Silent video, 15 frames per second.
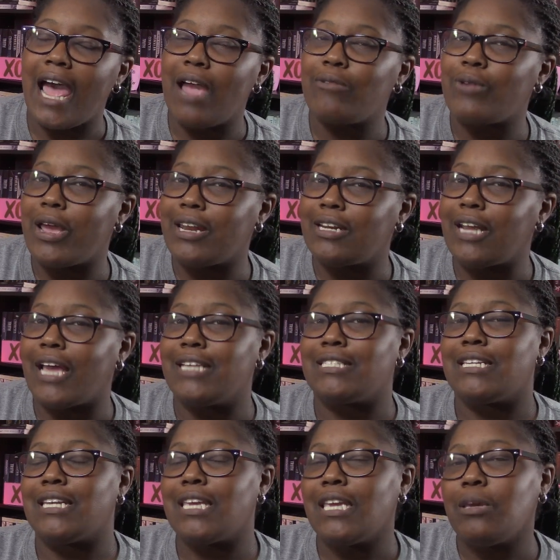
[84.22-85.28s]
I read it as
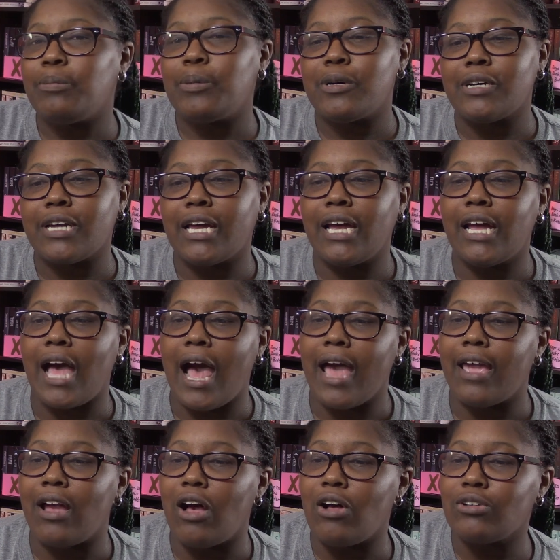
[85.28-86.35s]
an ebook.
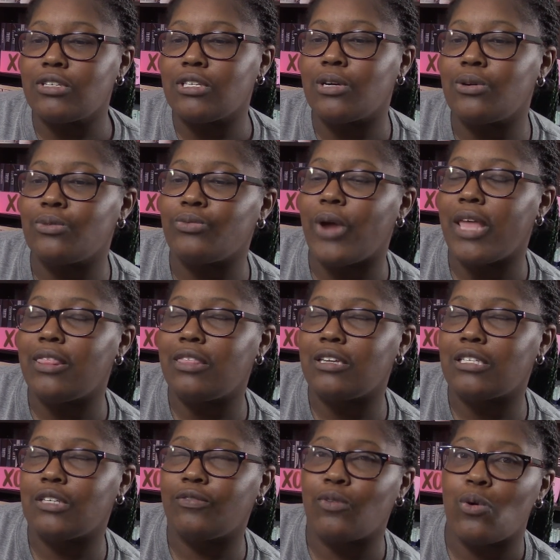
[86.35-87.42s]
I also read
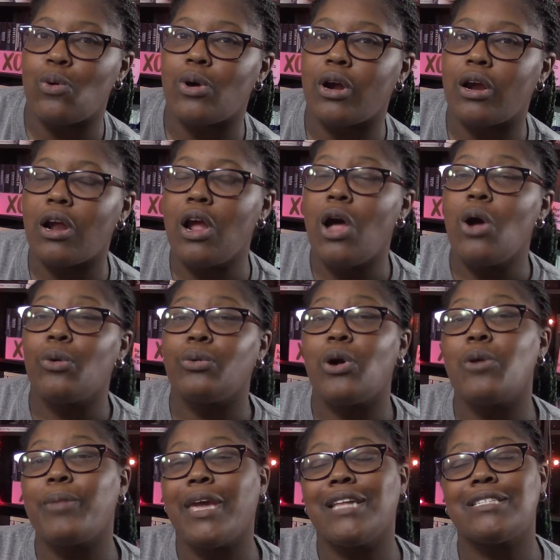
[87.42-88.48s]
this for
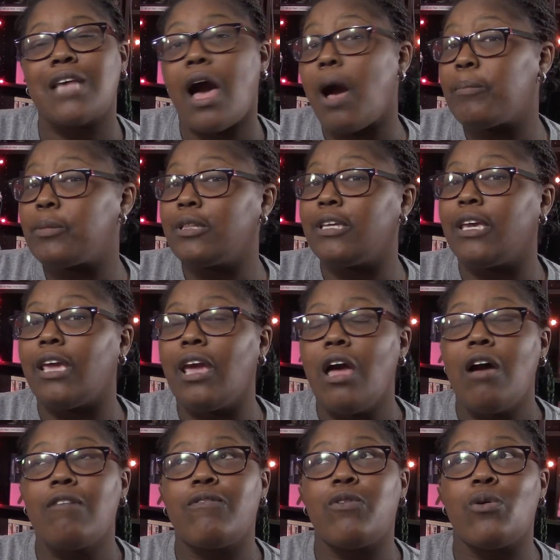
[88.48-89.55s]
Romanceopoly
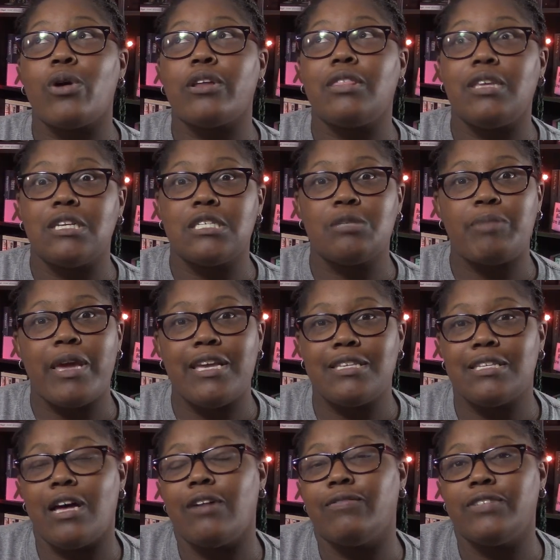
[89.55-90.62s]
for the Space
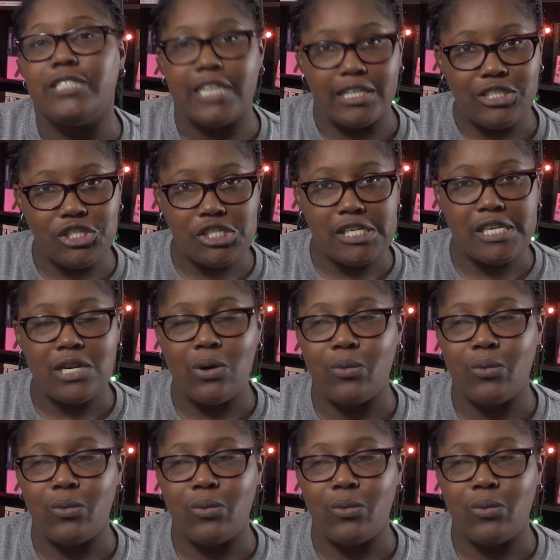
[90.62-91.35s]
of Dungeon,